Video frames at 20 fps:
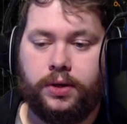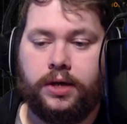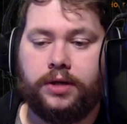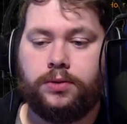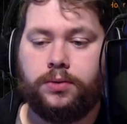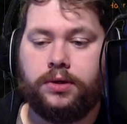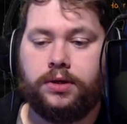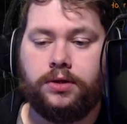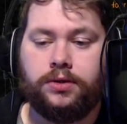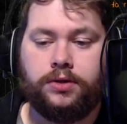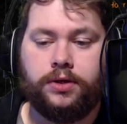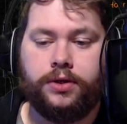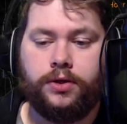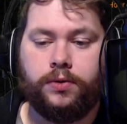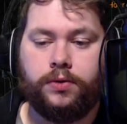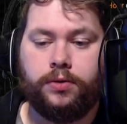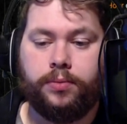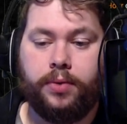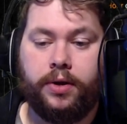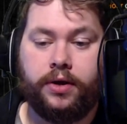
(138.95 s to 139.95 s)
as we continue
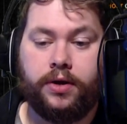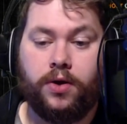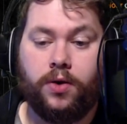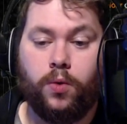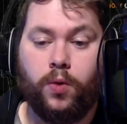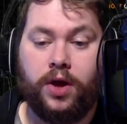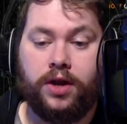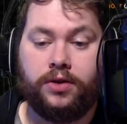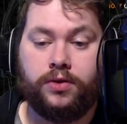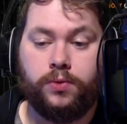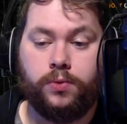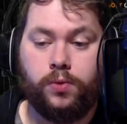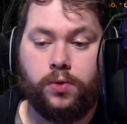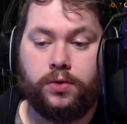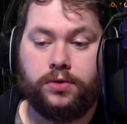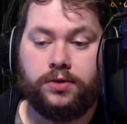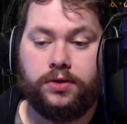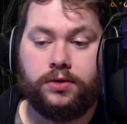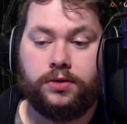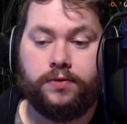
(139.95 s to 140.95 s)
to make our way
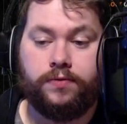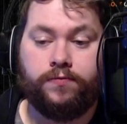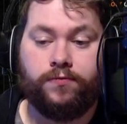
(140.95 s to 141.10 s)
towards the